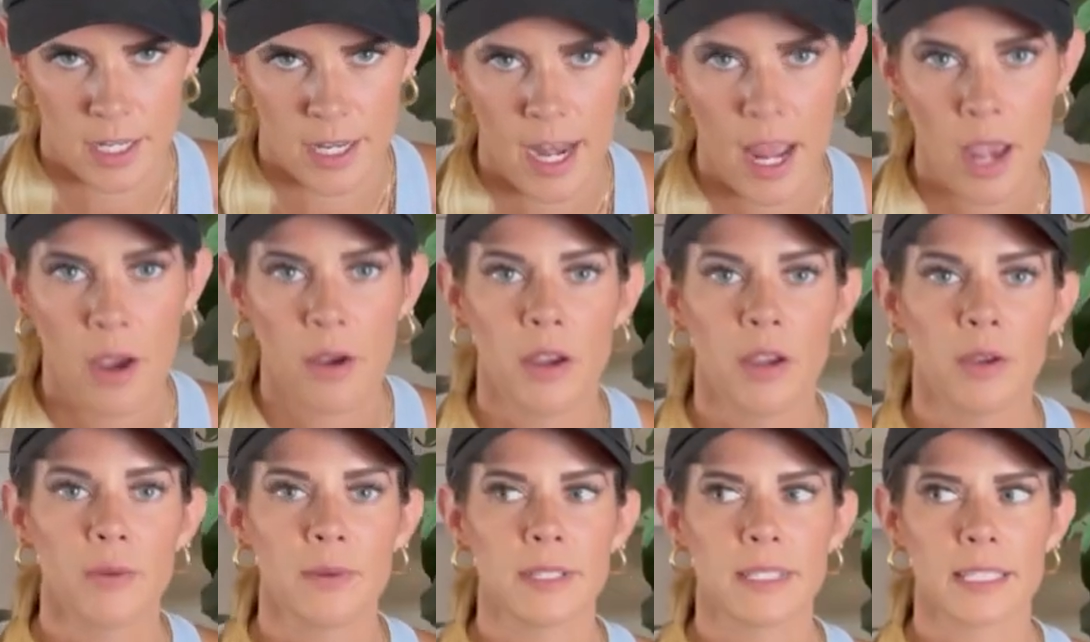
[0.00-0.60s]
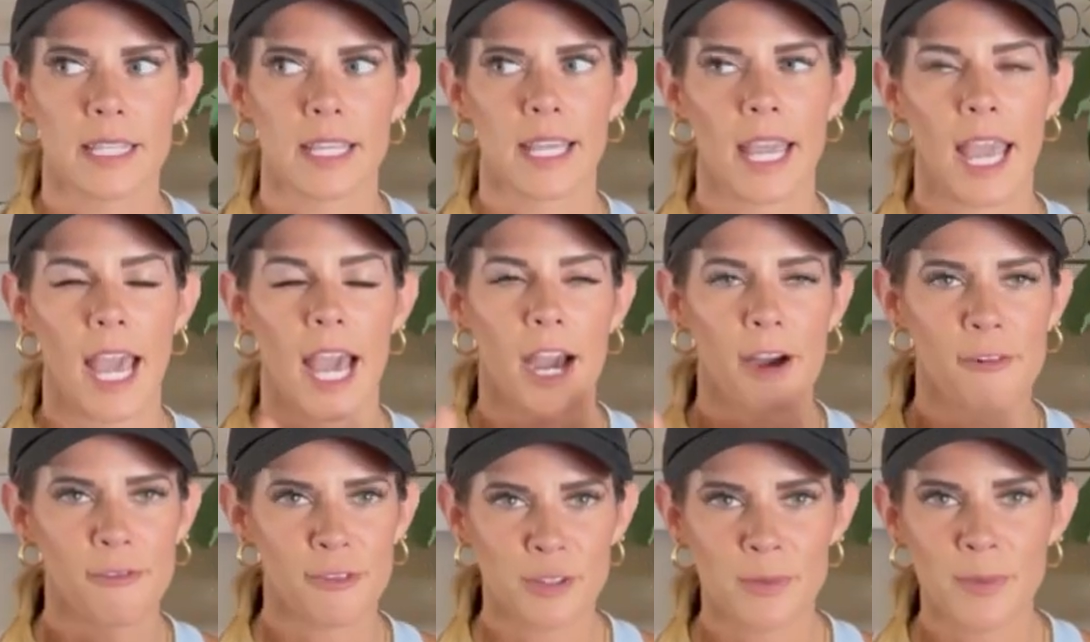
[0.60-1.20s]
Now, it was like
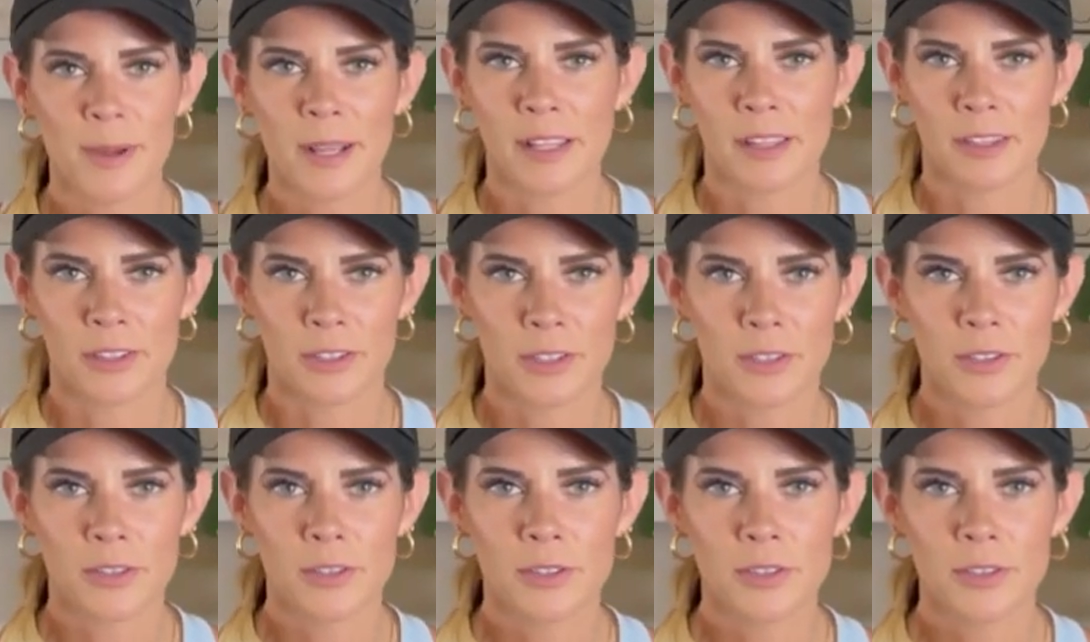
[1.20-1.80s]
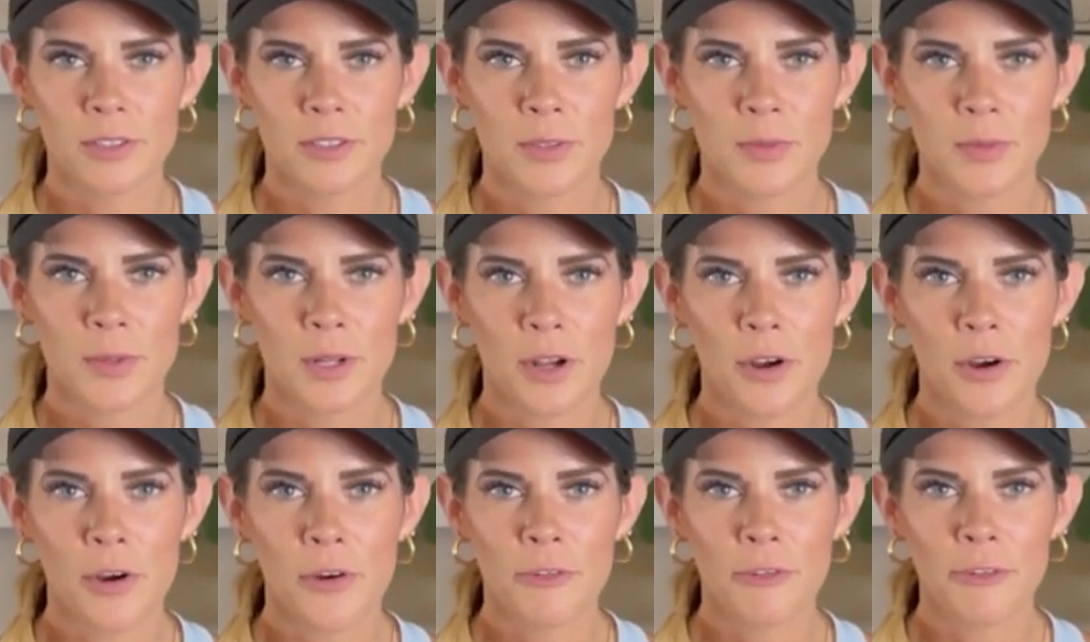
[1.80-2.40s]
after my clinicals were
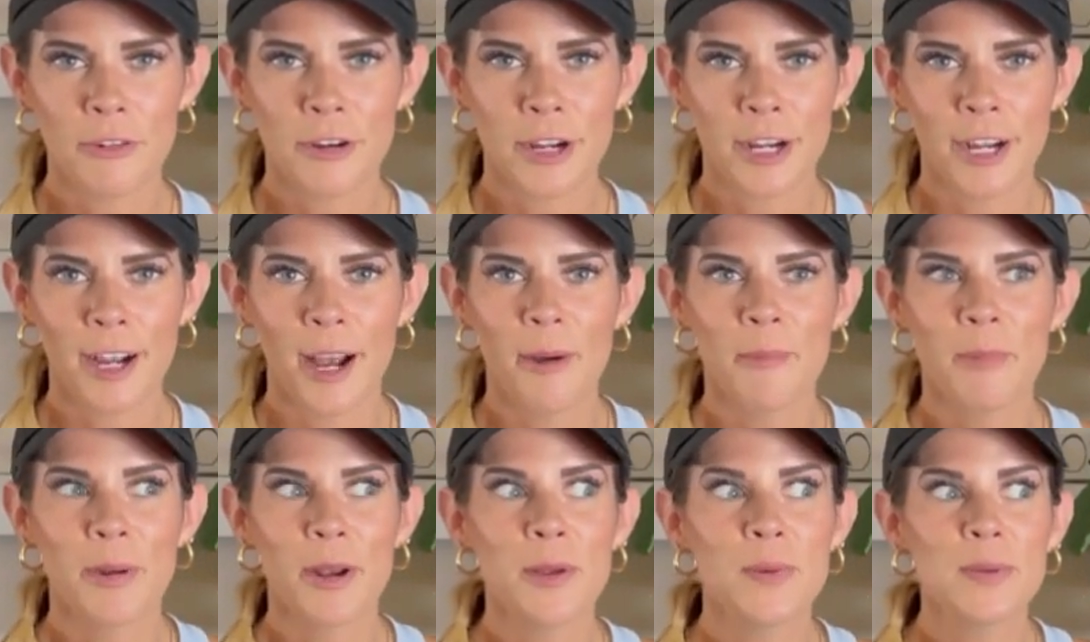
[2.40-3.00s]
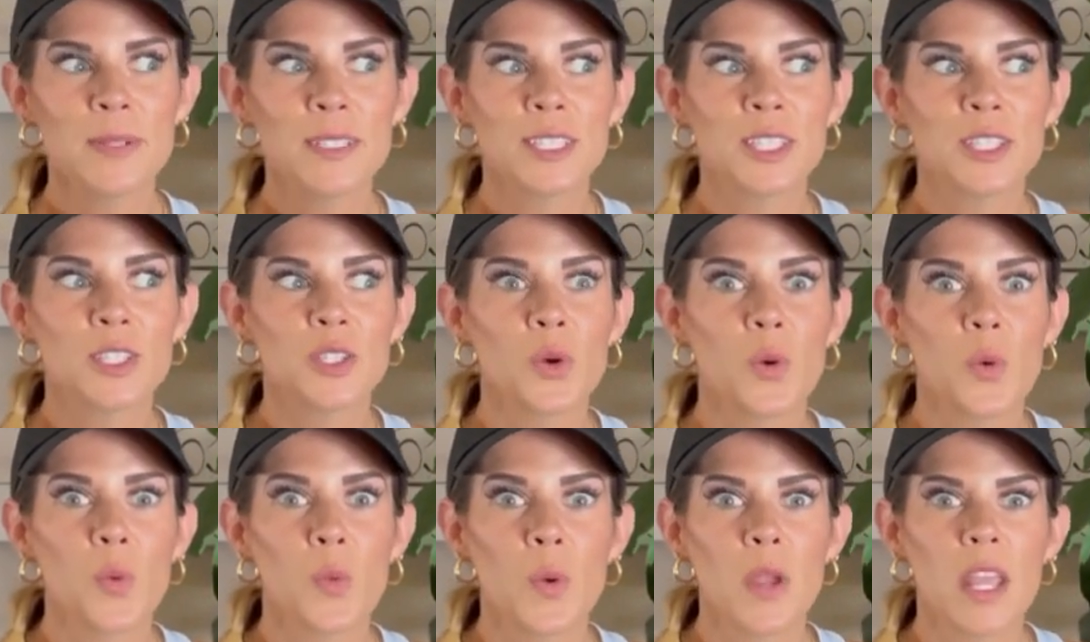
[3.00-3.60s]
over, but it was the
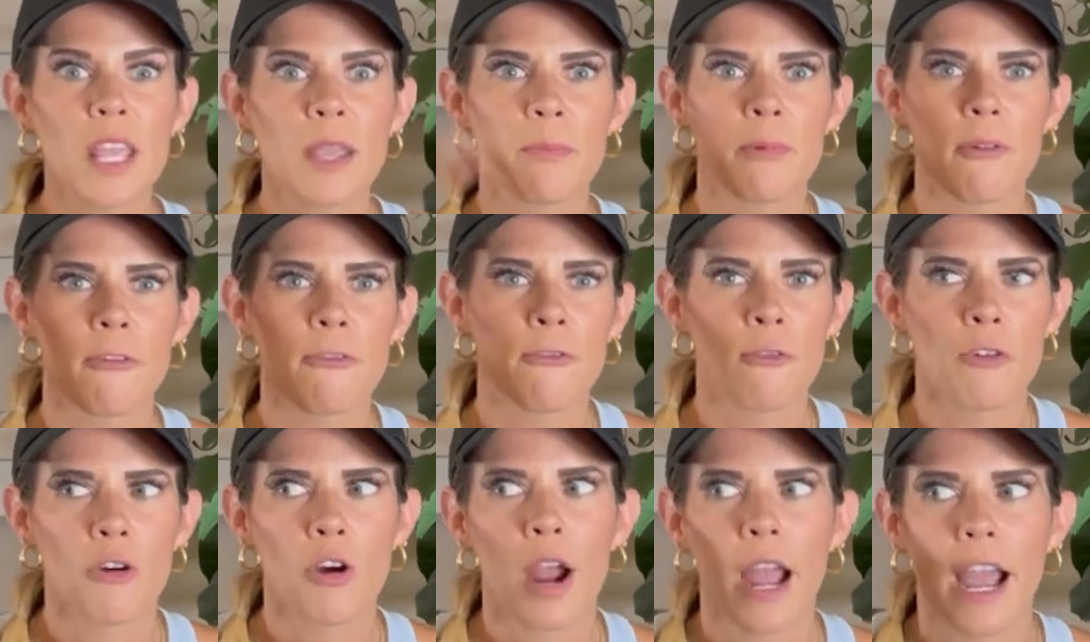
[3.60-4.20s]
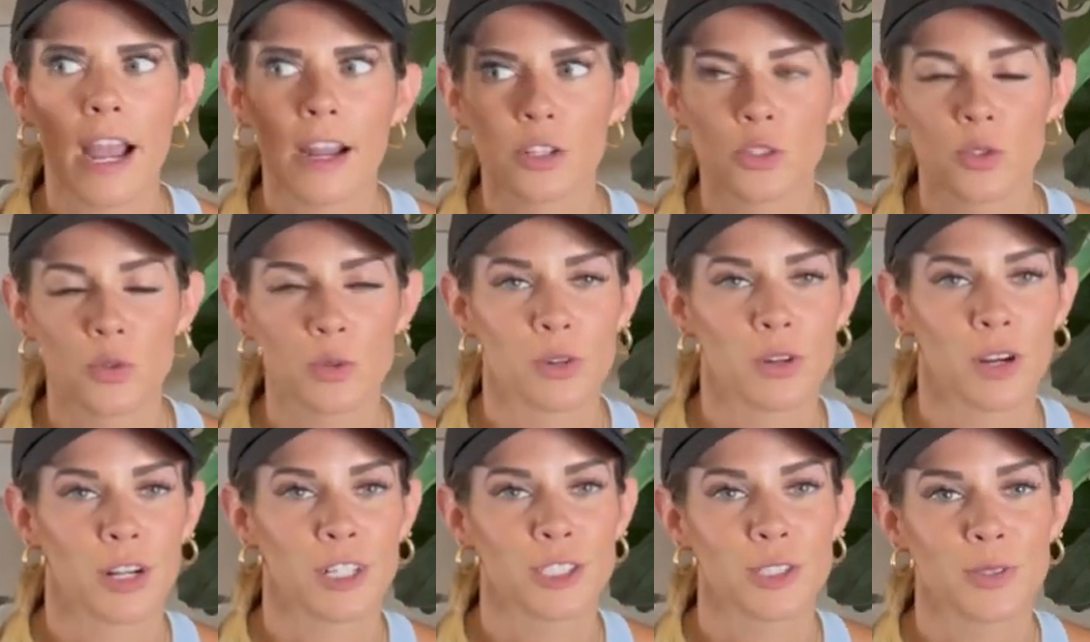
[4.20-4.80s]
week before actual
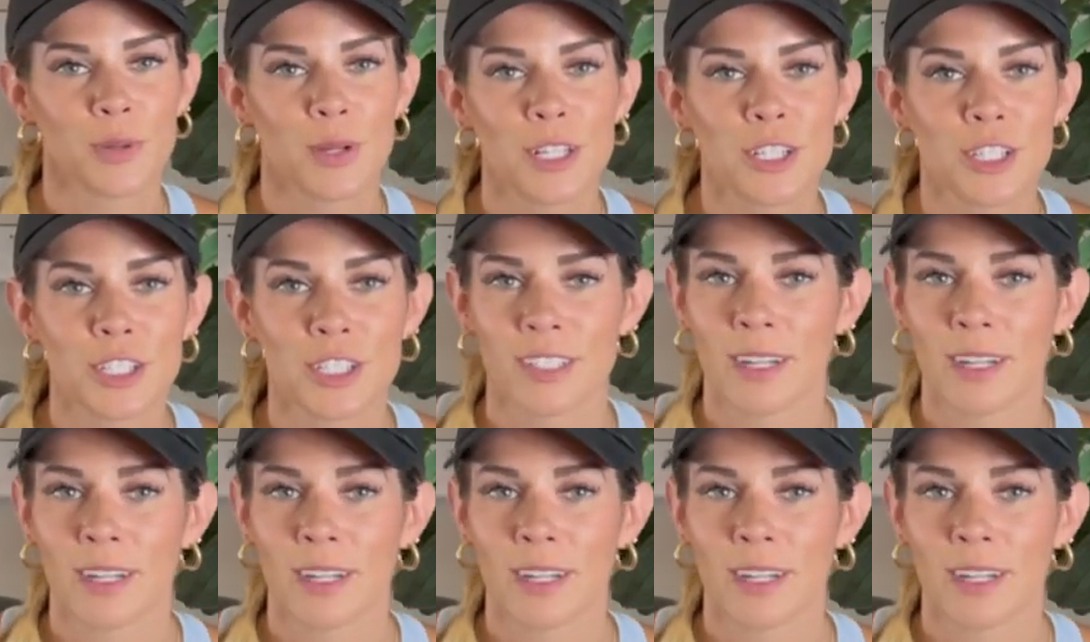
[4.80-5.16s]
graduation.